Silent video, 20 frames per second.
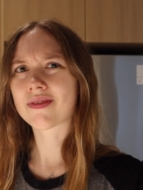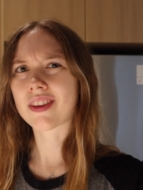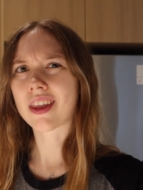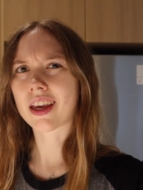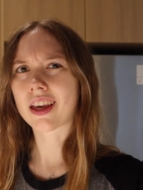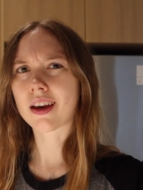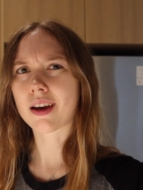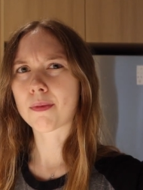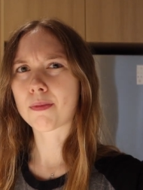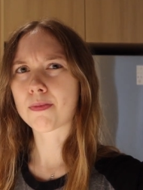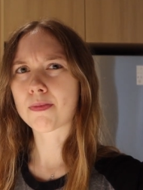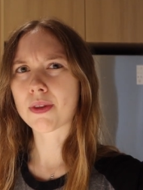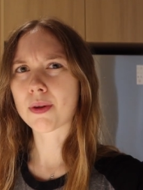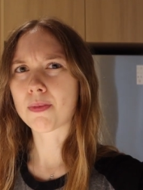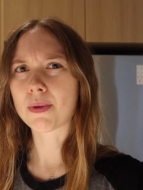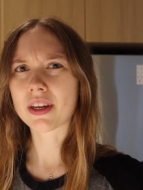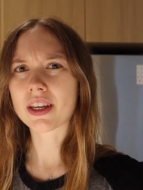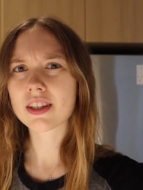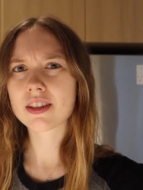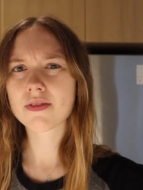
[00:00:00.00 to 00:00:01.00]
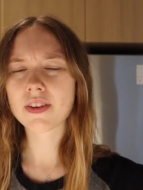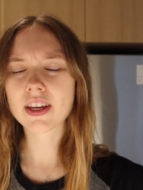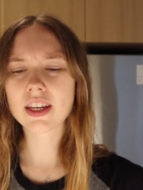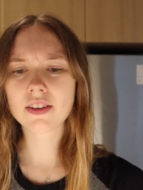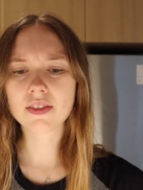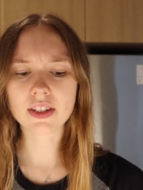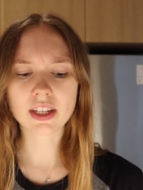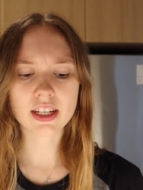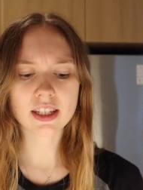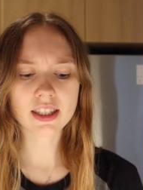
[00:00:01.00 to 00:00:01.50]
like a, the biggest fan
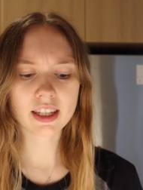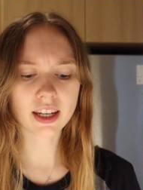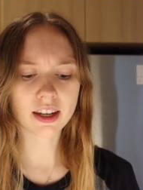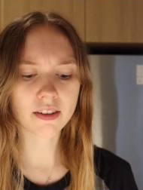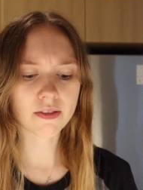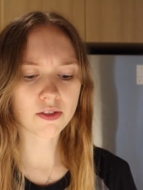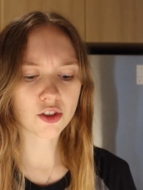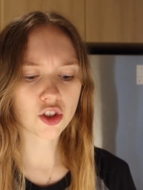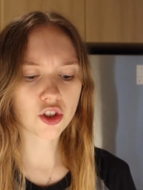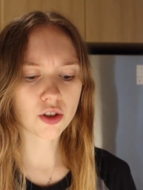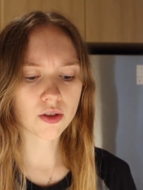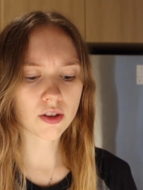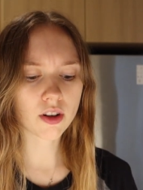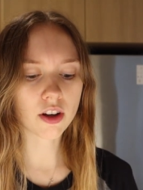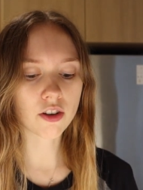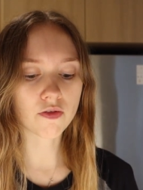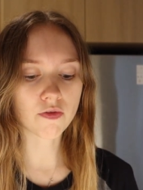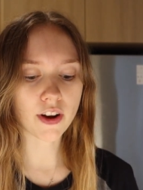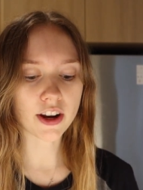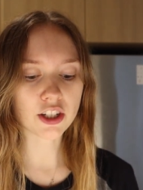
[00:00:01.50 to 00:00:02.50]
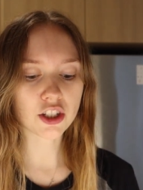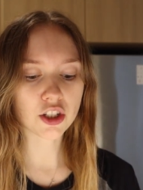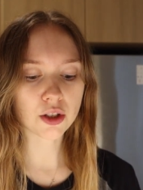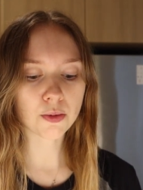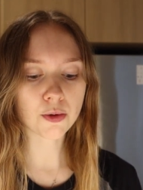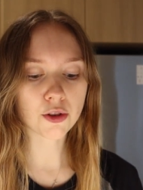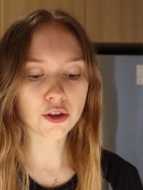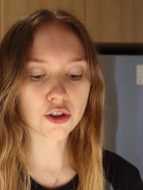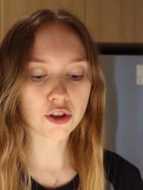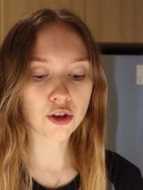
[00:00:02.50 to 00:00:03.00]
of it tastes like a, a,
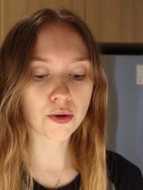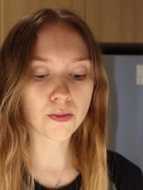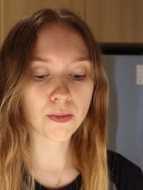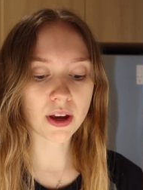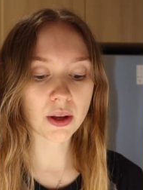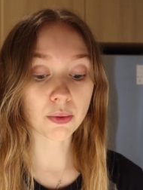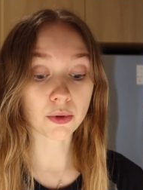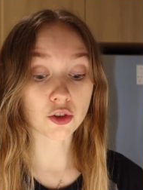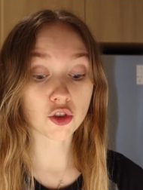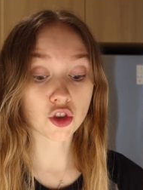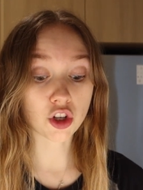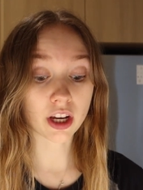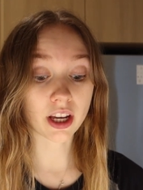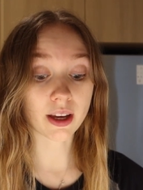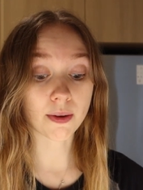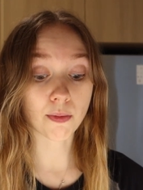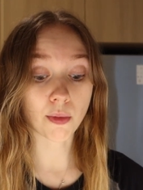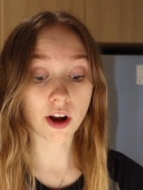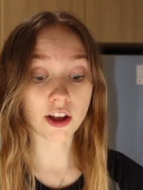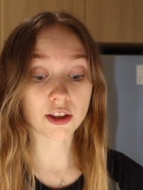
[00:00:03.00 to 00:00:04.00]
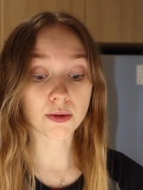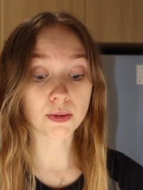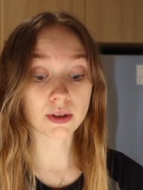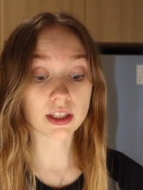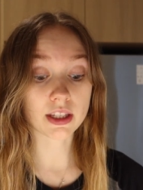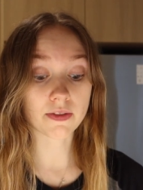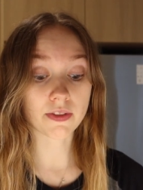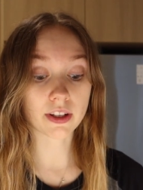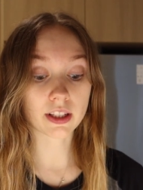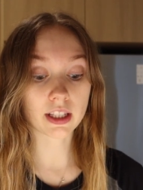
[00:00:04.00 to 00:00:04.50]
vegetable soup made with chicken broth
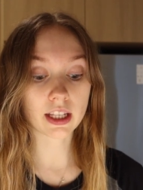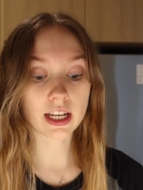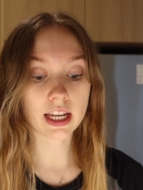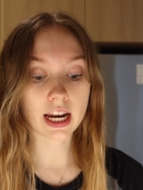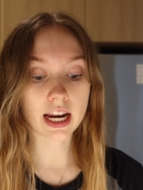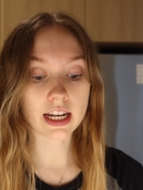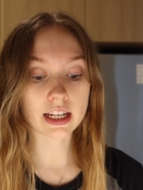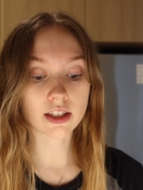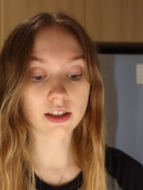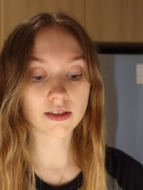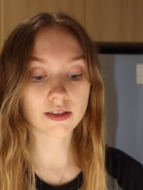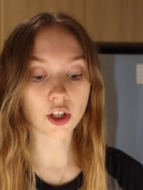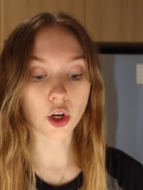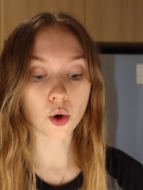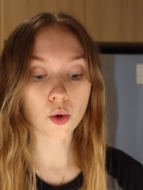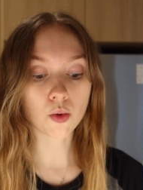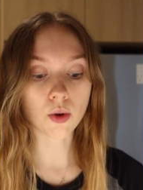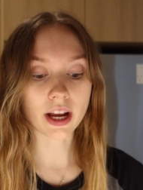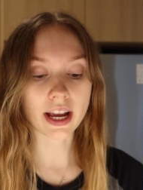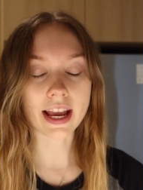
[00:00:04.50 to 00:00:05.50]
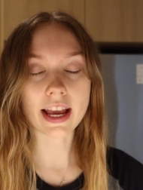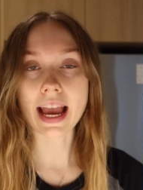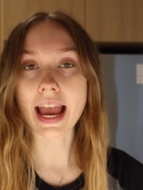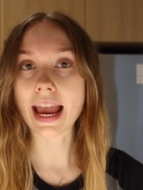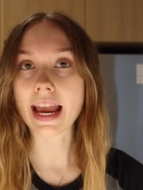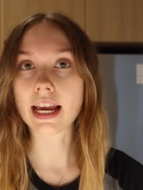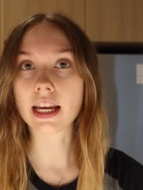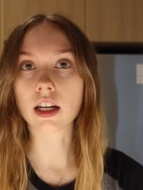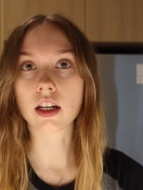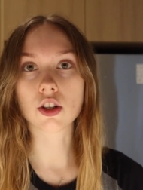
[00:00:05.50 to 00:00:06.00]
specifically and i don't i
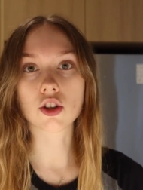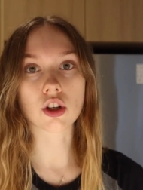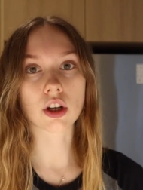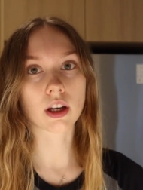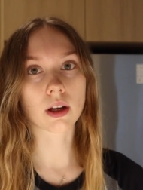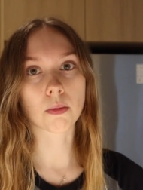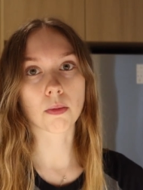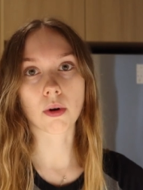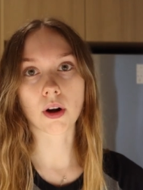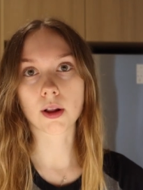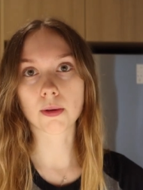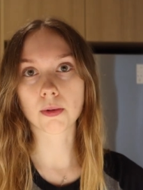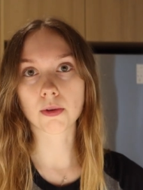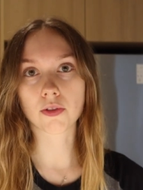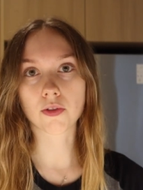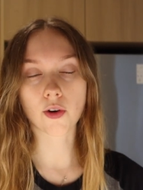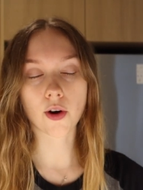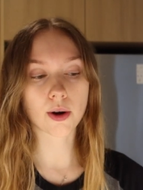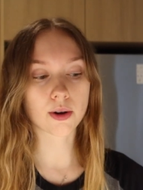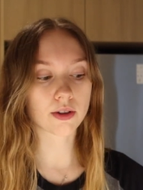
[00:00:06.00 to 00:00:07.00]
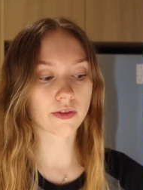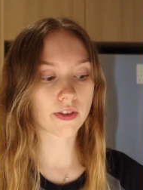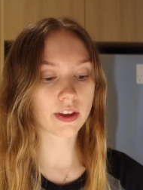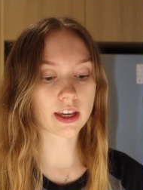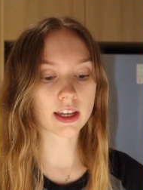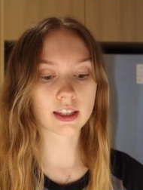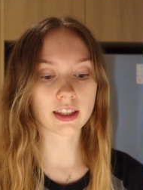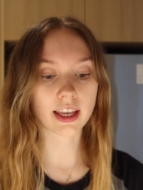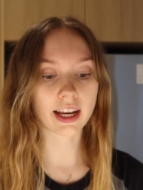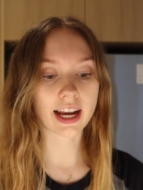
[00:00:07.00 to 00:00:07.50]
hated chicken broth before i was
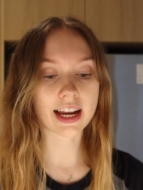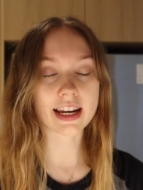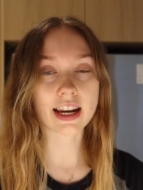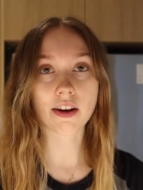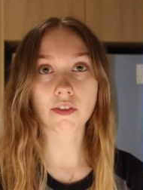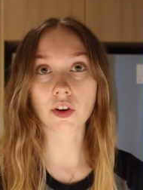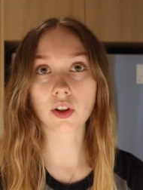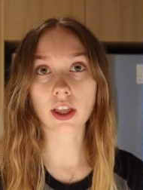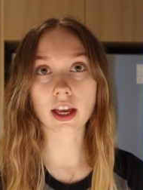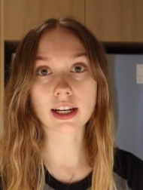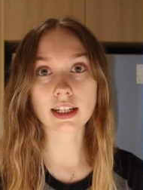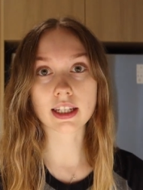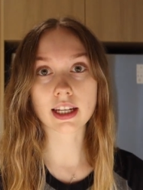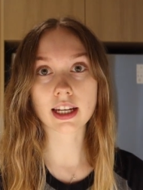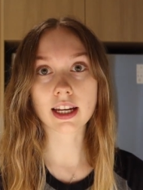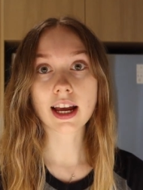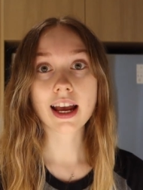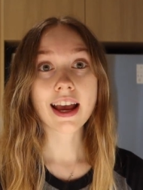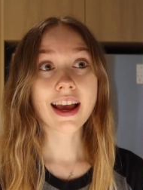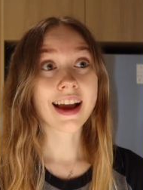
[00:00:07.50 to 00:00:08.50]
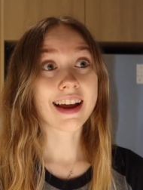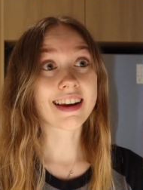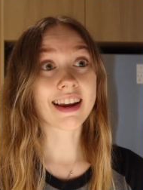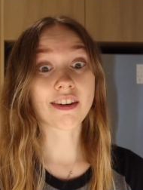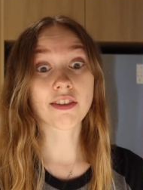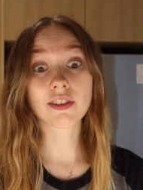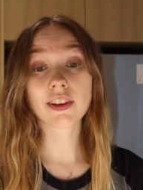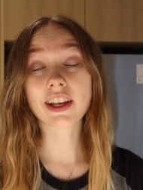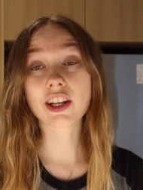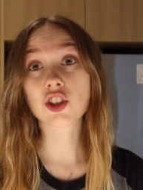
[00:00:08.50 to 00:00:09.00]
vegan like i never liked it
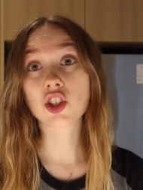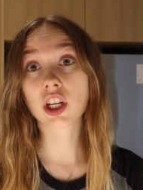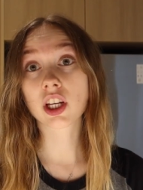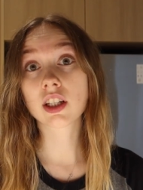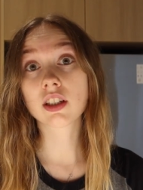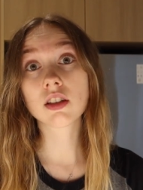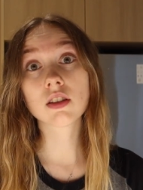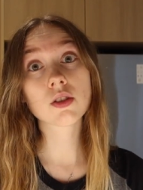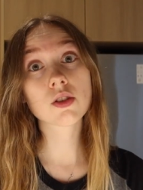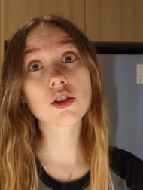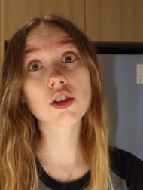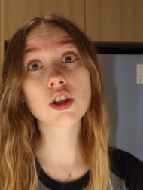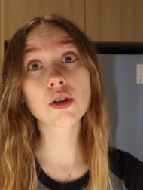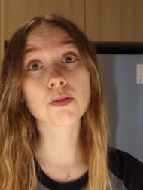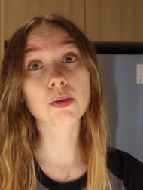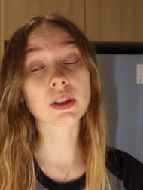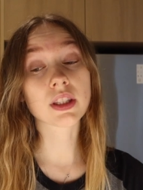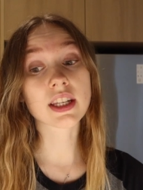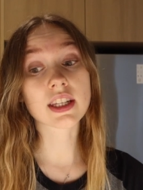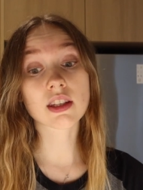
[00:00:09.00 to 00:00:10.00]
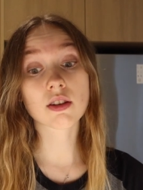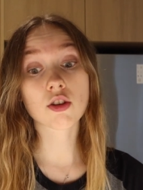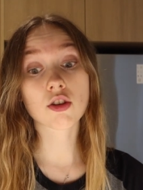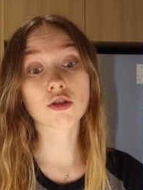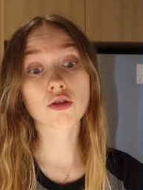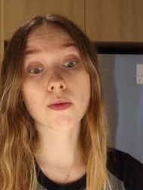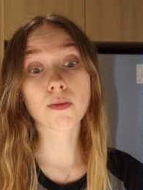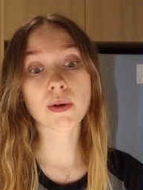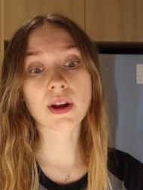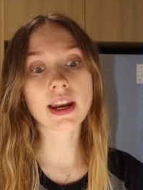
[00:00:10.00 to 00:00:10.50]
never liked chicken noodle soup unless it
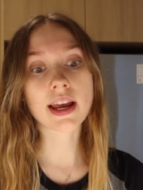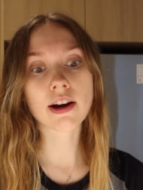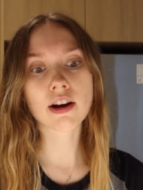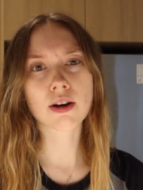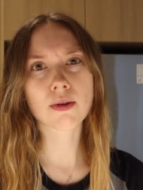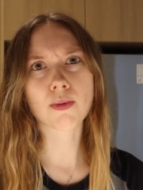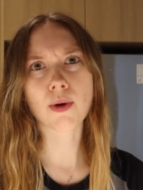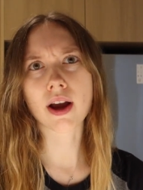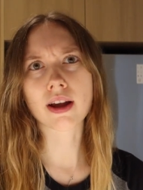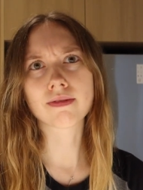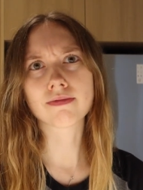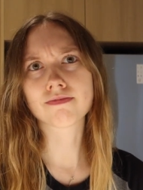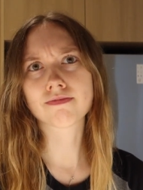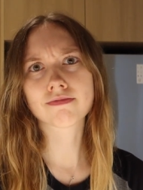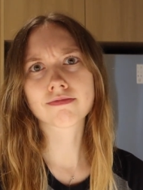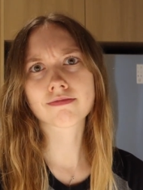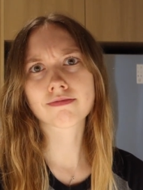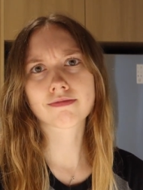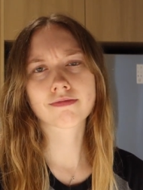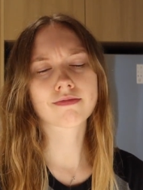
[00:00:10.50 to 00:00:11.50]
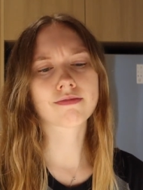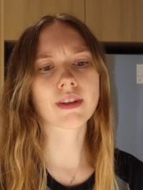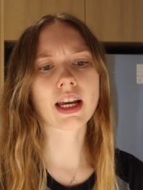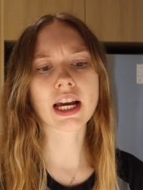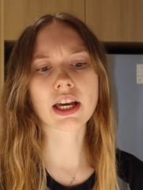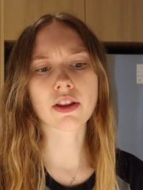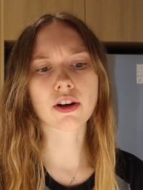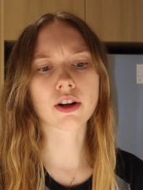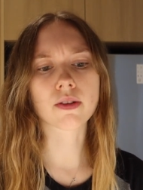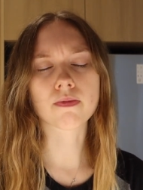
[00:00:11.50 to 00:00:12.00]
was from panera bread
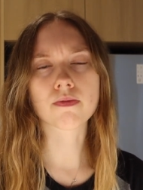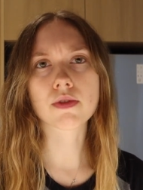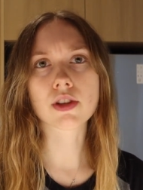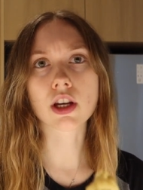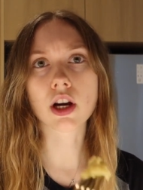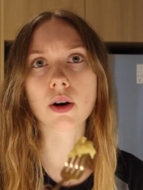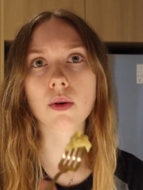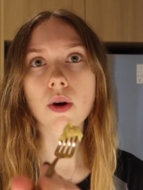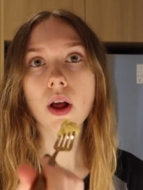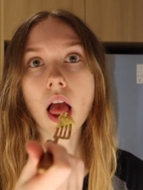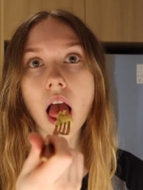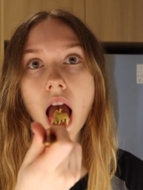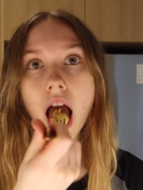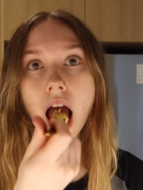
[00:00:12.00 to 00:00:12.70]
either so